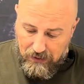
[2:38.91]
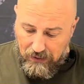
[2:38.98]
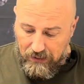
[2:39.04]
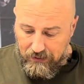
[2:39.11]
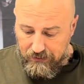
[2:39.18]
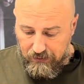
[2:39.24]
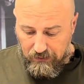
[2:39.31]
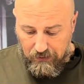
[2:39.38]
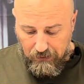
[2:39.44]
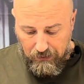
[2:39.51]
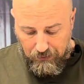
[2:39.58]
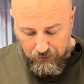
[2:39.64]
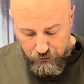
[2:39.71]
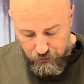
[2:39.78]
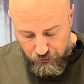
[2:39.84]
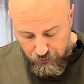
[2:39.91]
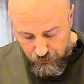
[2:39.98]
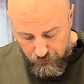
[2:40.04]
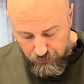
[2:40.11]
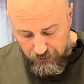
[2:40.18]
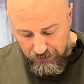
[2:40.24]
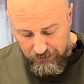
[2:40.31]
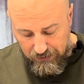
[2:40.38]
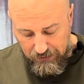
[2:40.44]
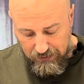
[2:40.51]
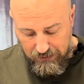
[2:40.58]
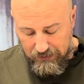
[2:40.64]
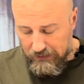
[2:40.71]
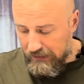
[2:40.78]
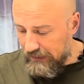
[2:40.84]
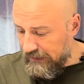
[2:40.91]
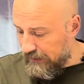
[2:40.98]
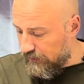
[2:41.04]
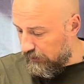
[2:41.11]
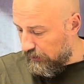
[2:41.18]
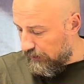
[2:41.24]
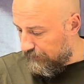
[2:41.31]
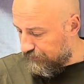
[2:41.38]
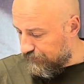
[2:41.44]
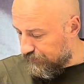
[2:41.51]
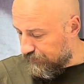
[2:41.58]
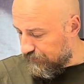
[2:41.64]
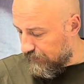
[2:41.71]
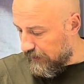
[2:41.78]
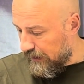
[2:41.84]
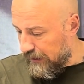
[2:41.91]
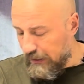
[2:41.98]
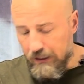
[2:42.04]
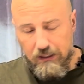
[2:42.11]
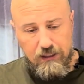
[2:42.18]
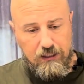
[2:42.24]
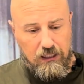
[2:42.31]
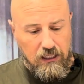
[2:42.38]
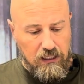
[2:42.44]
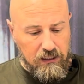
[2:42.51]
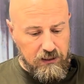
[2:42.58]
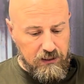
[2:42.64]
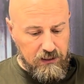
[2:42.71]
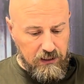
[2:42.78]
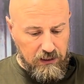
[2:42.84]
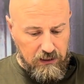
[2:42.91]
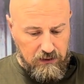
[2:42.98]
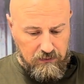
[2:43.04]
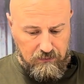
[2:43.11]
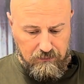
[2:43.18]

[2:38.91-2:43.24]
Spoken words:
And cleaning the silent steel